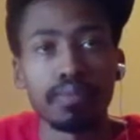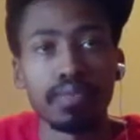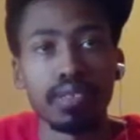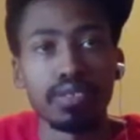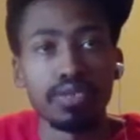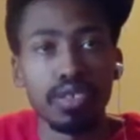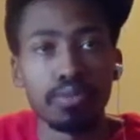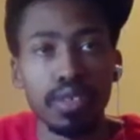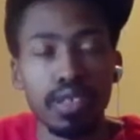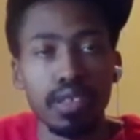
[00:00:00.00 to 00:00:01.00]
Enjoy your
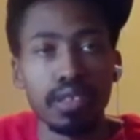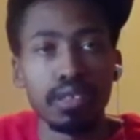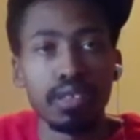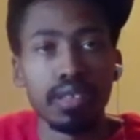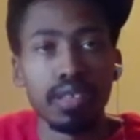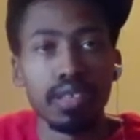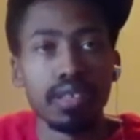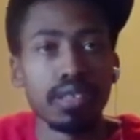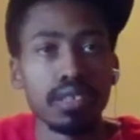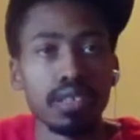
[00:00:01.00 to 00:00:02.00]
weekend,
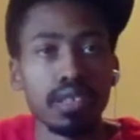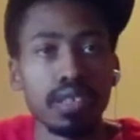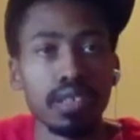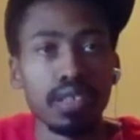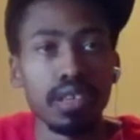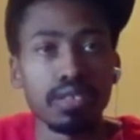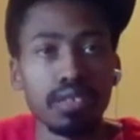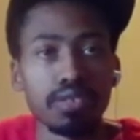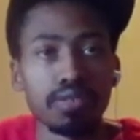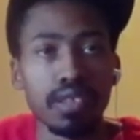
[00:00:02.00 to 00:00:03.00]
and I'll
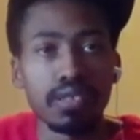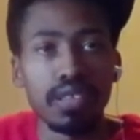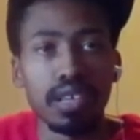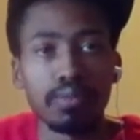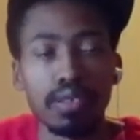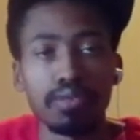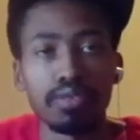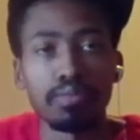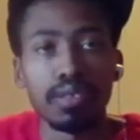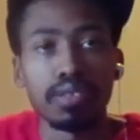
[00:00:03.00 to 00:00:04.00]
talk to you next time. Thank you
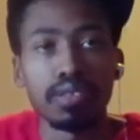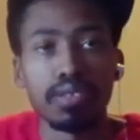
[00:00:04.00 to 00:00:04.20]
so much.